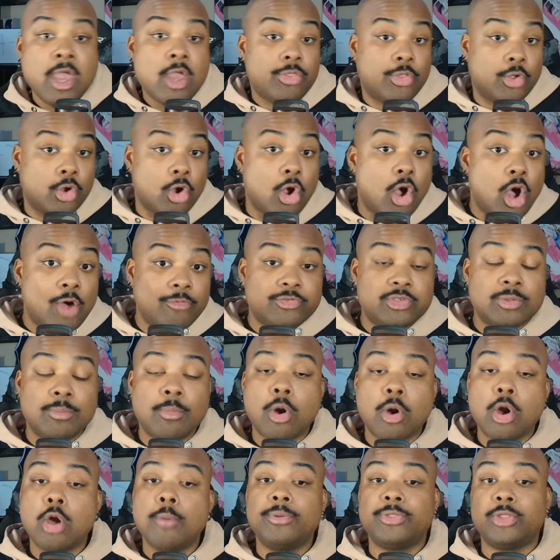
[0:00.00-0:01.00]
They're off
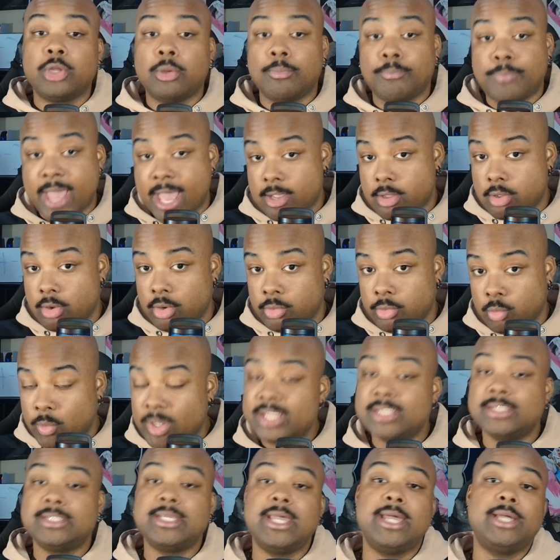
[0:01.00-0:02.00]
tomorrow, but they're back on
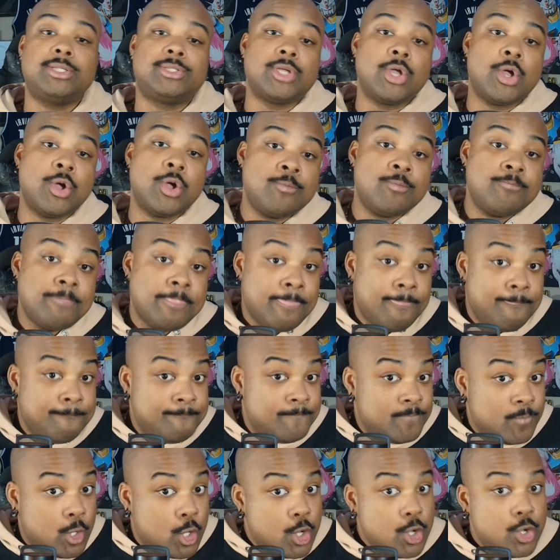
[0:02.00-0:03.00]
Wednesday. So
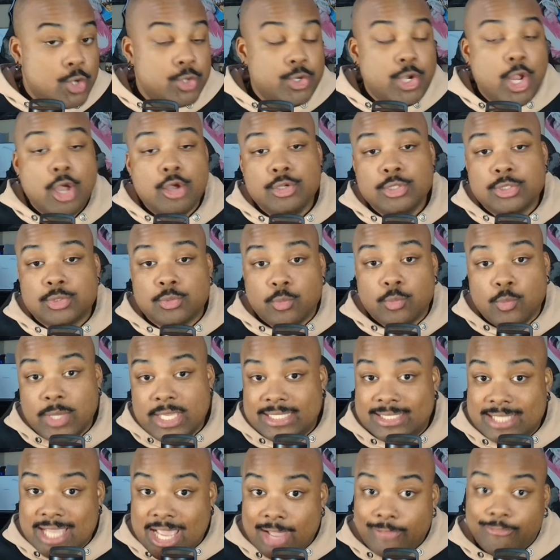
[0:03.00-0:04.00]
who knows? We
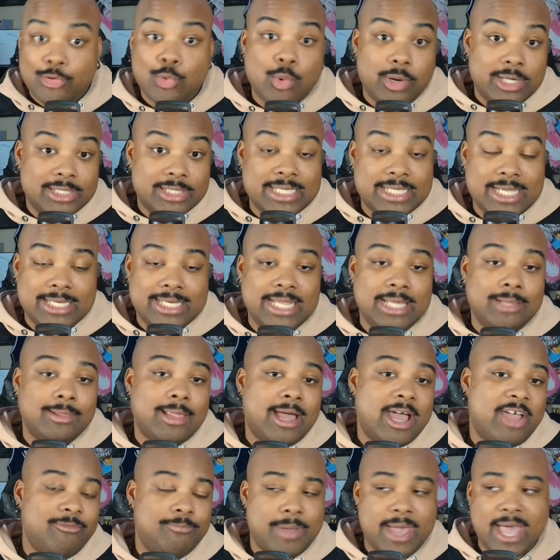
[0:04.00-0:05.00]
definitely want to see
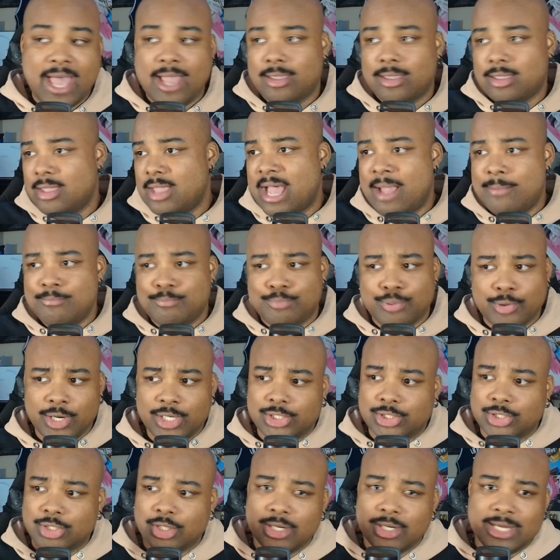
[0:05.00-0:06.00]
D-Live back. I'm pretty
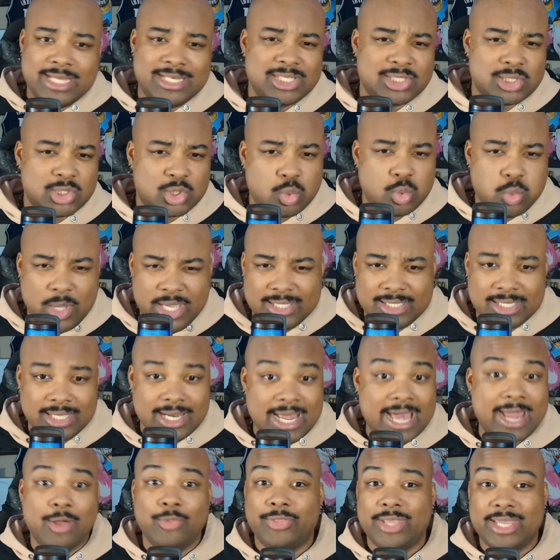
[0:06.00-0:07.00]
sure he just tweaked it.
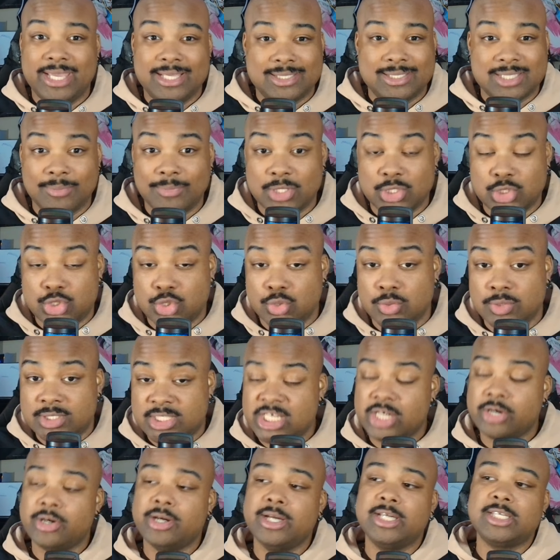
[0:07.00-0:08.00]
I don't think it's something too
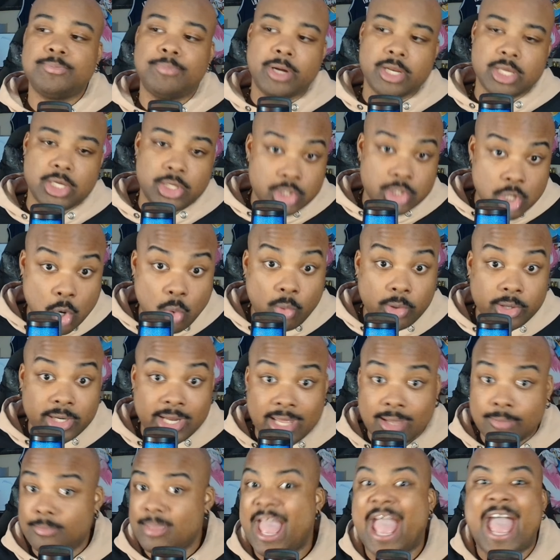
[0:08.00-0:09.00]
serious, but you don't want
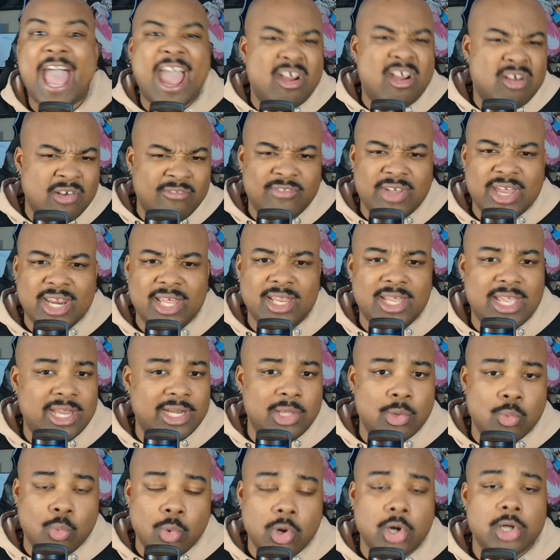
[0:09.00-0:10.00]
to aggravate it
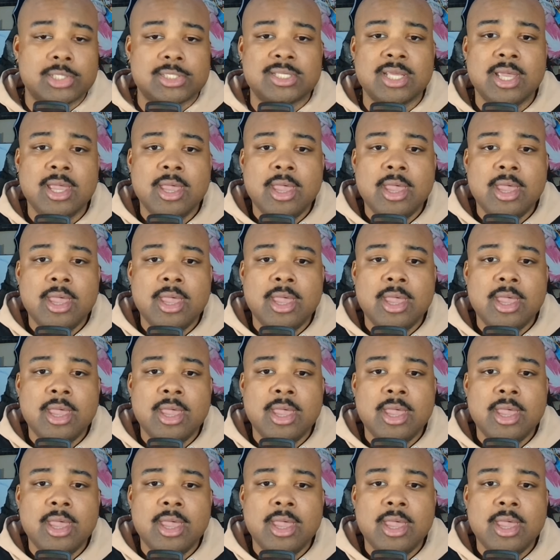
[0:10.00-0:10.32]
any worse.